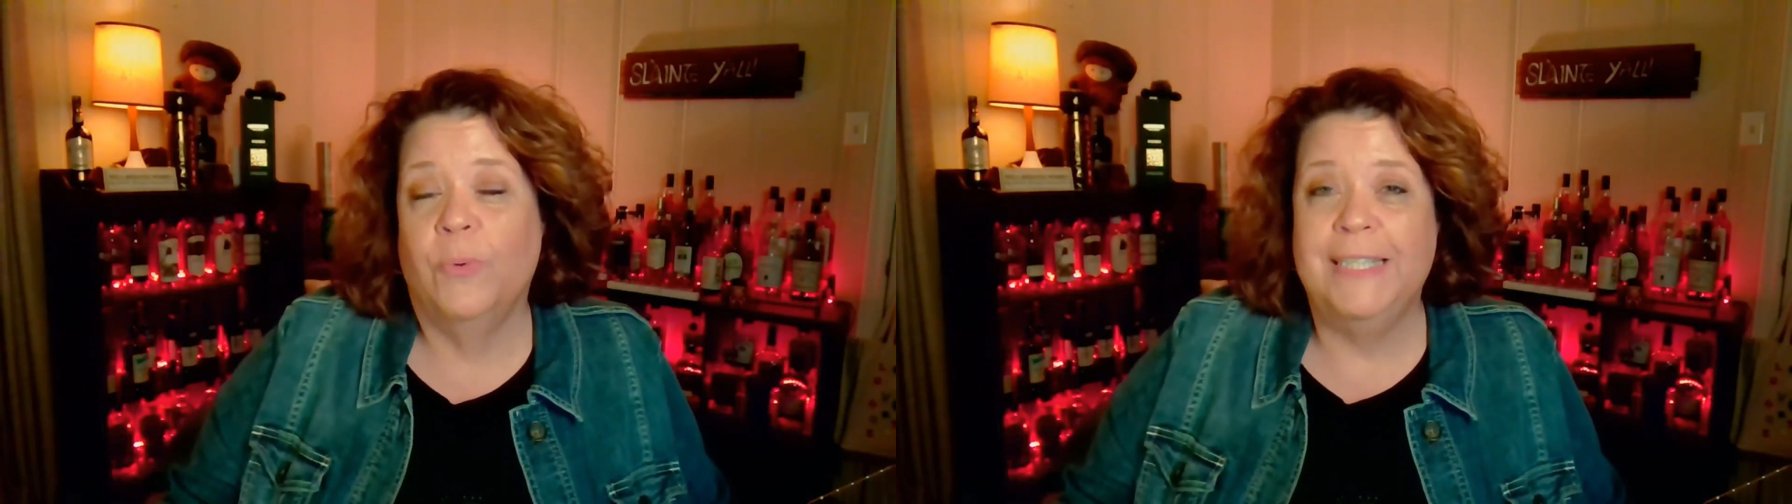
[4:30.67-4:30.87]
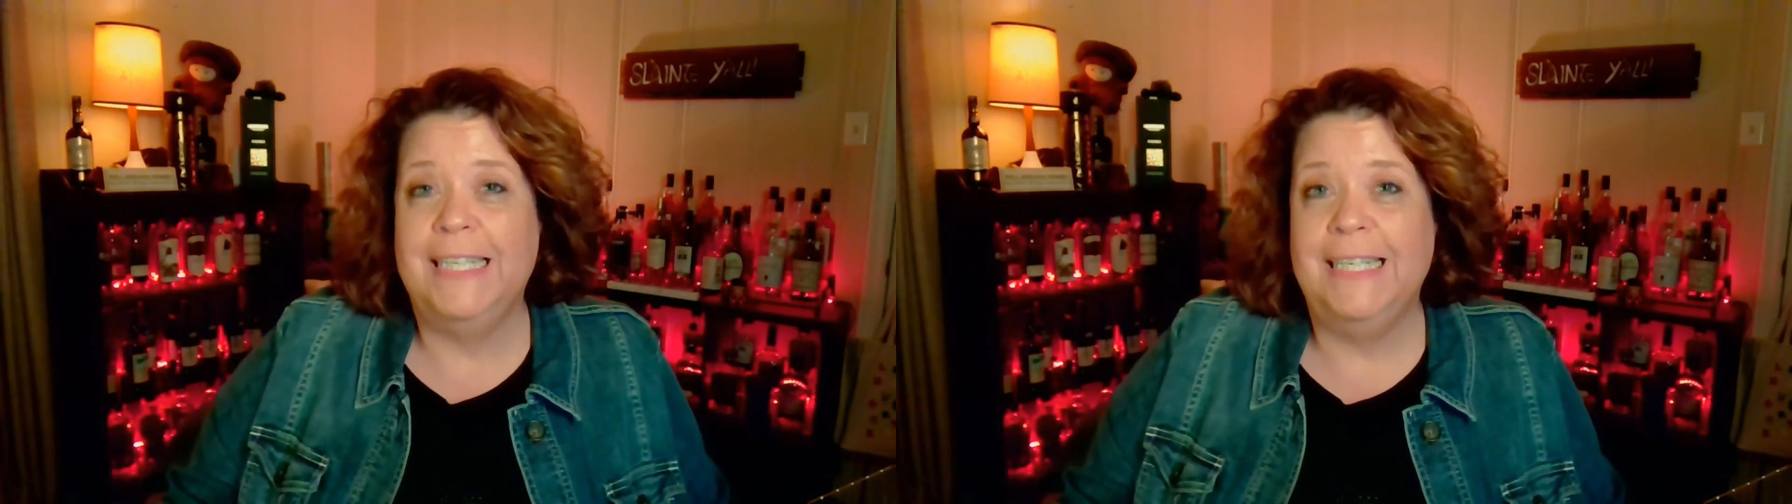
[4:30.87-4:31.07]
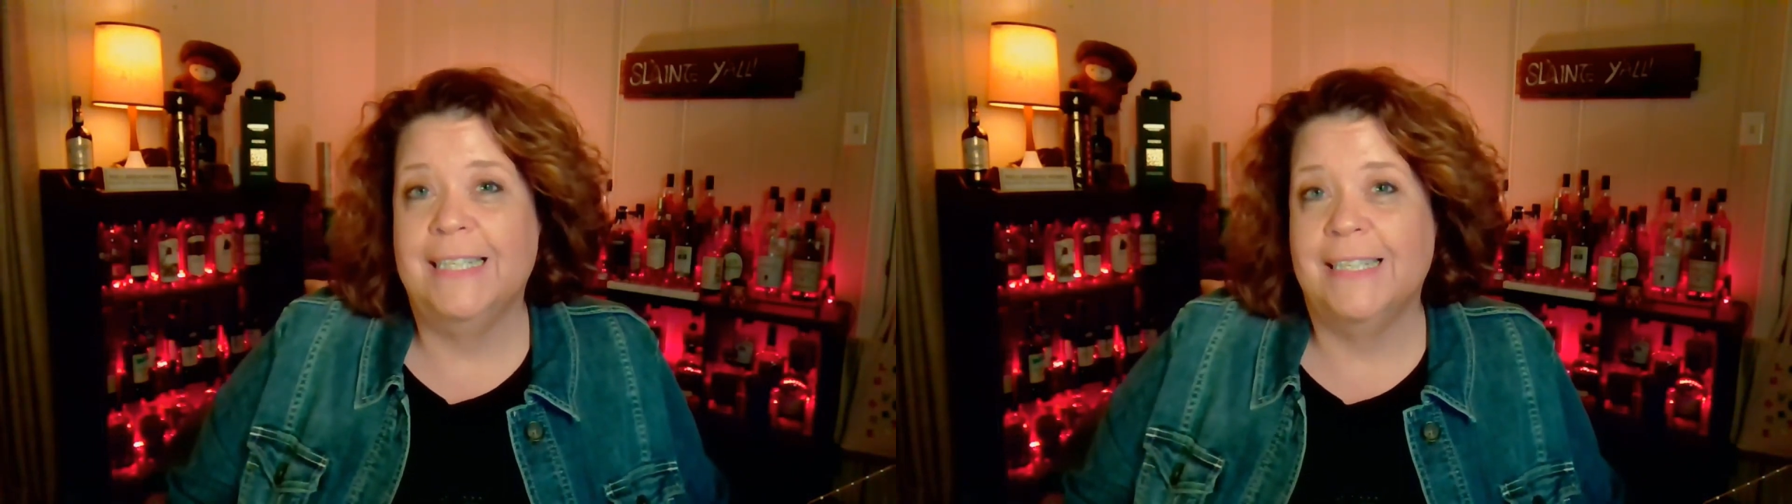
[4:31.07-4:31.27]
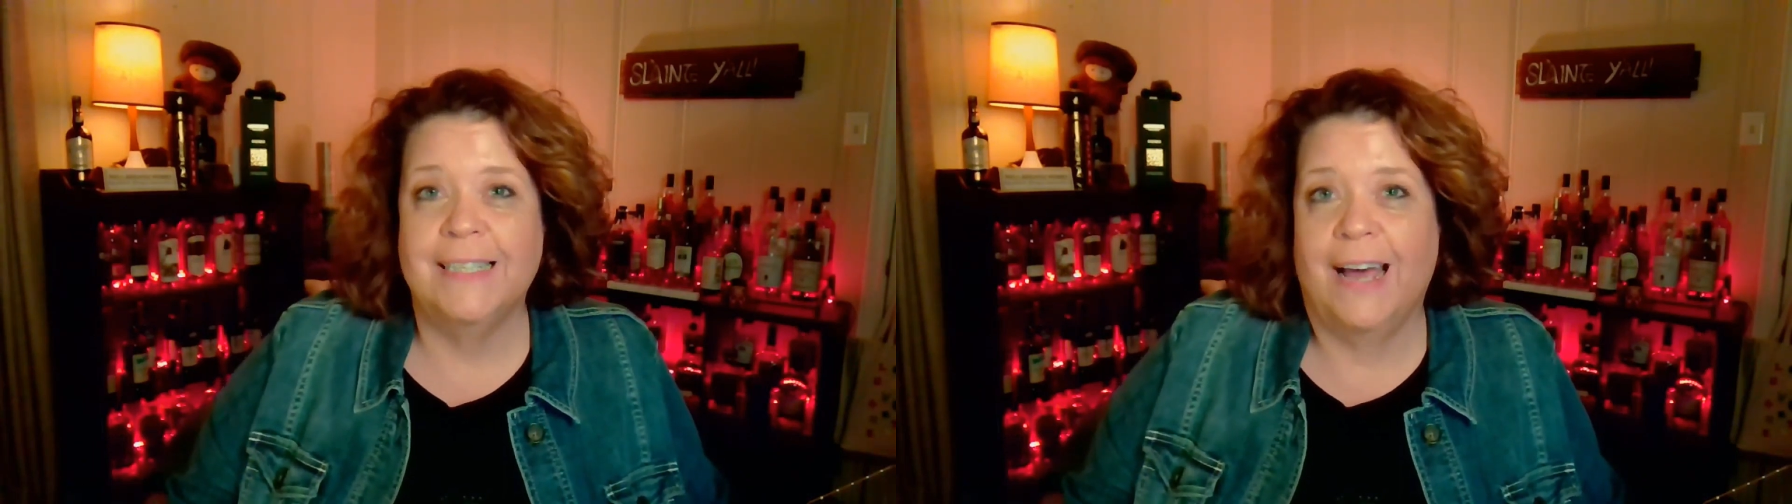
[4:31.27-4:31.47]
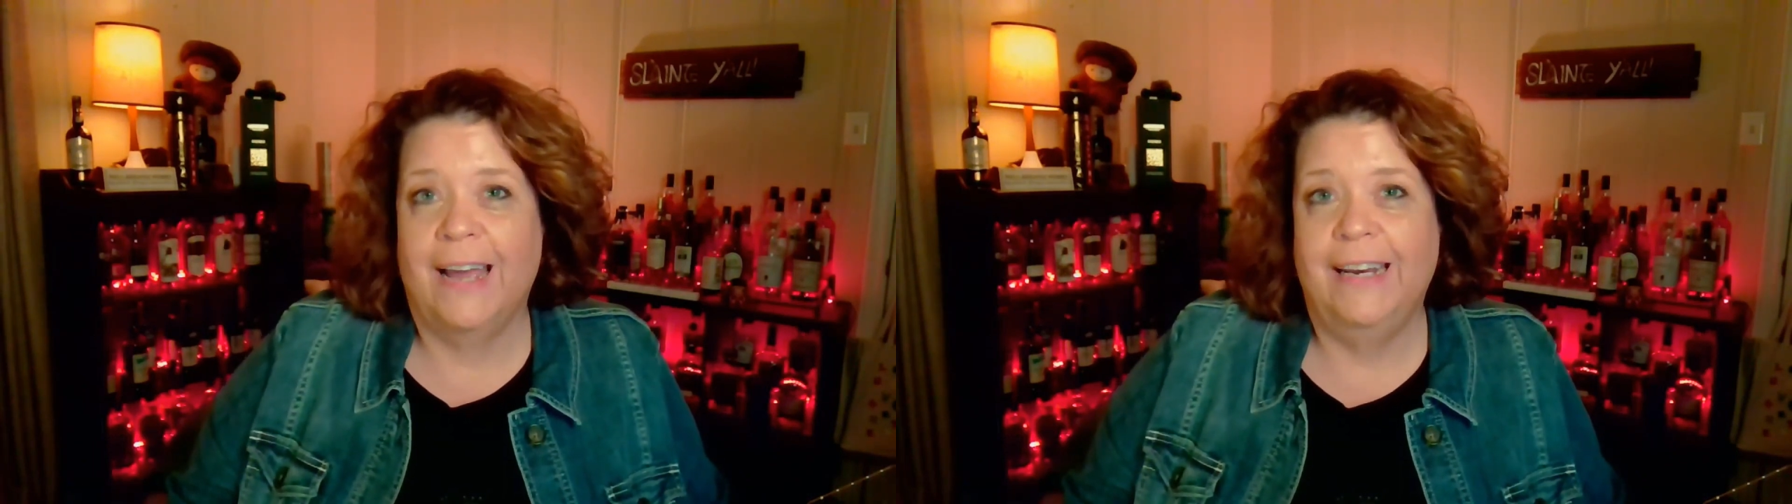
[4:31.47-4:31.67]
Whiskey
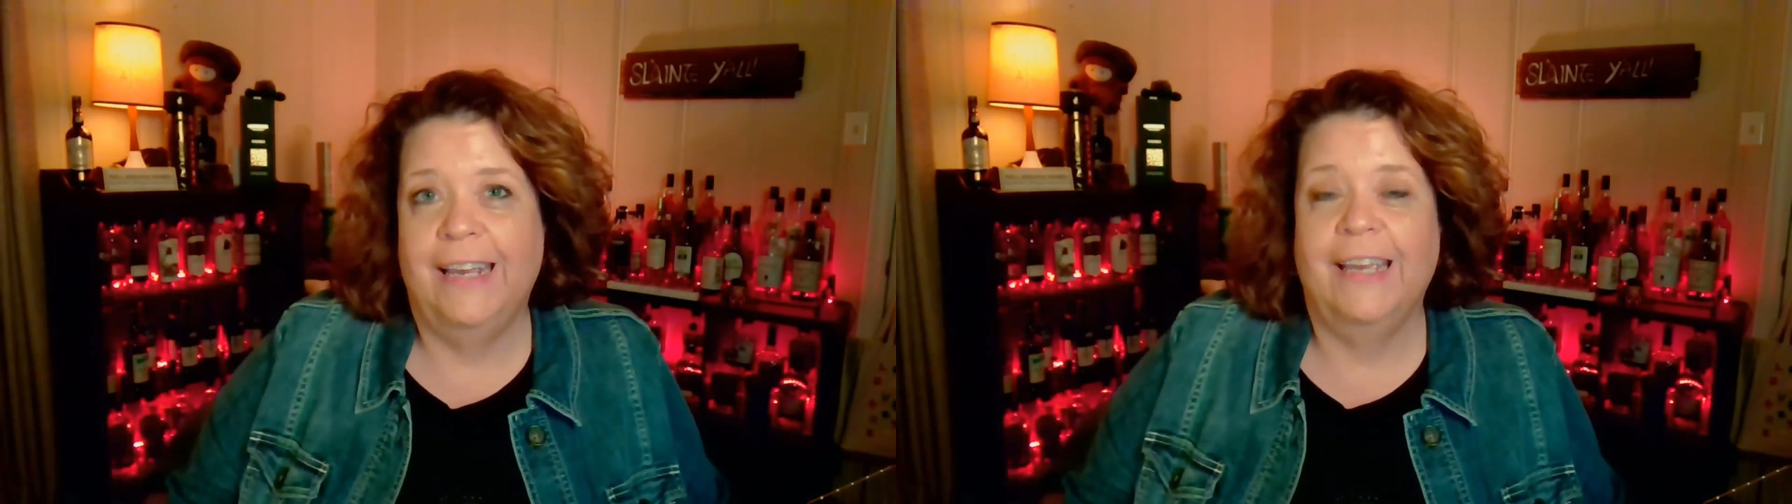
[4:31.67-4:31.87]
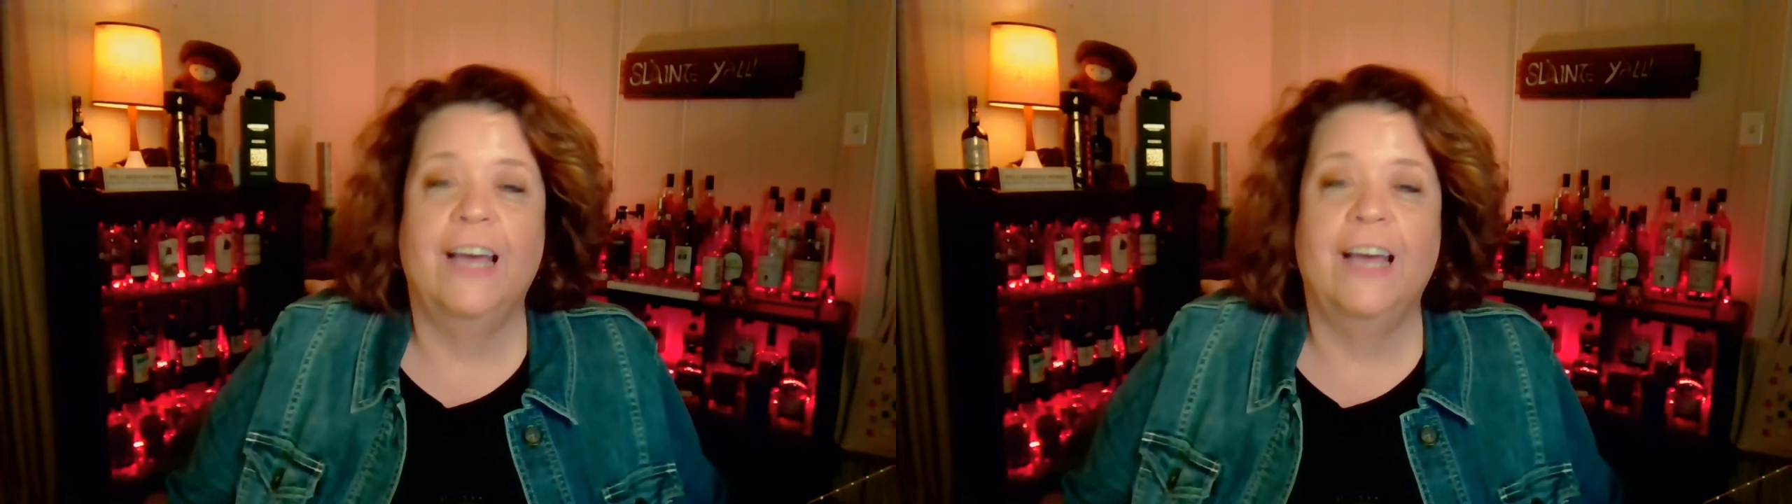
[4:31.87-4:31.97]
Society.